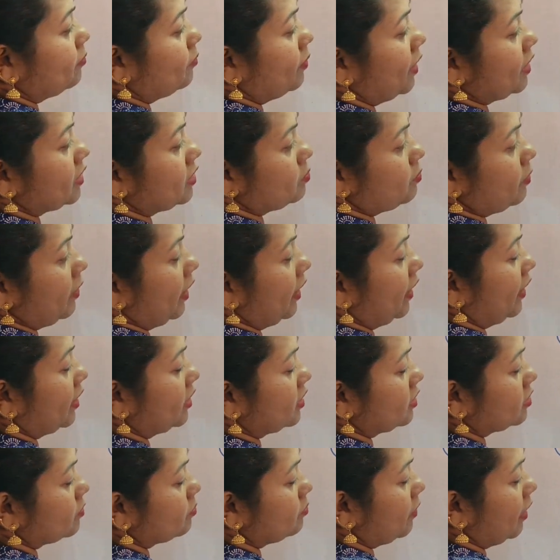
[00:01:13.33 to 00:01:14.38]
plus
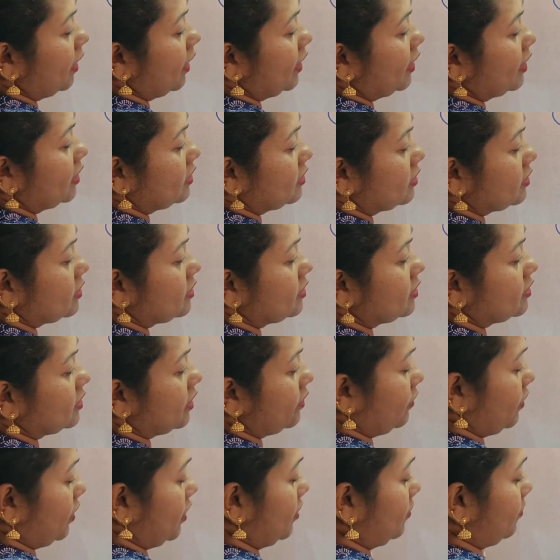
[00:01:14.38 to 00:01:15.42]
minus minus
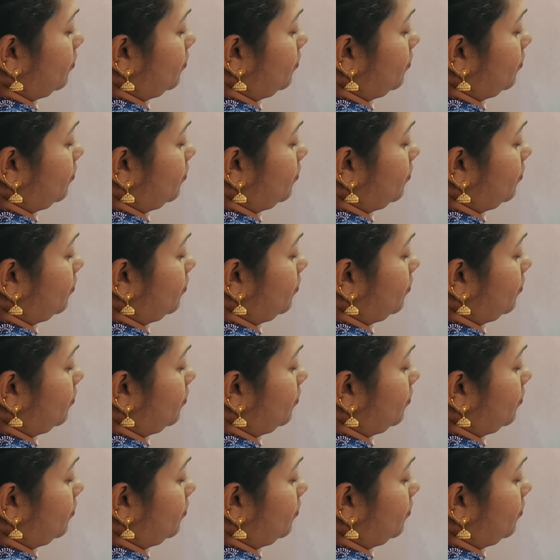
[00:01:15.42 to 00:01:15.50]
7.